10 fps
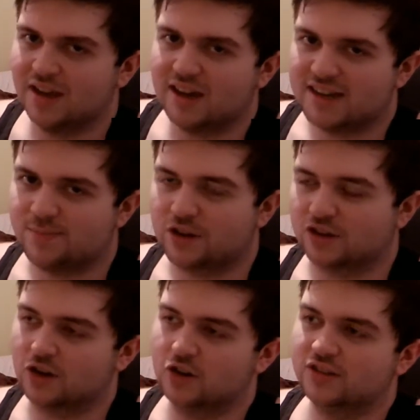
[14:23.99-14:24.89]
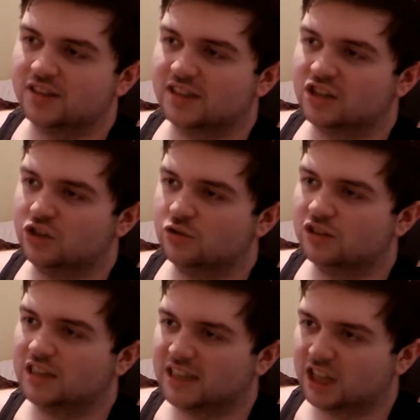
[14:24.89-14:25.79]
is because hunters can usually
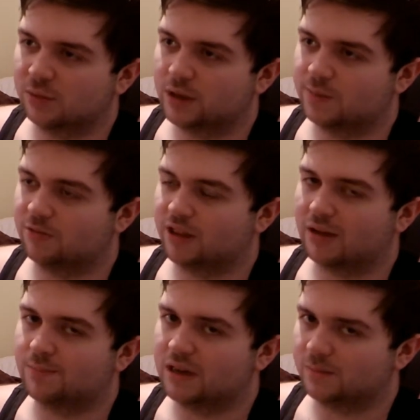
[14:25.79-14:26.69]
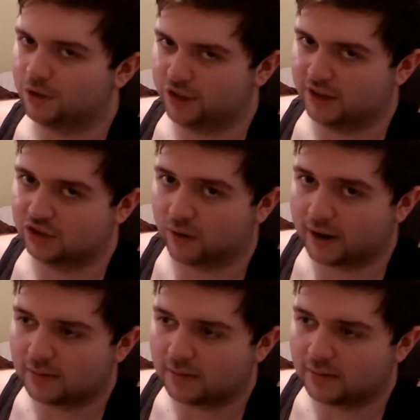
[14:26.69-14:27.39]
kill people without being punished, right?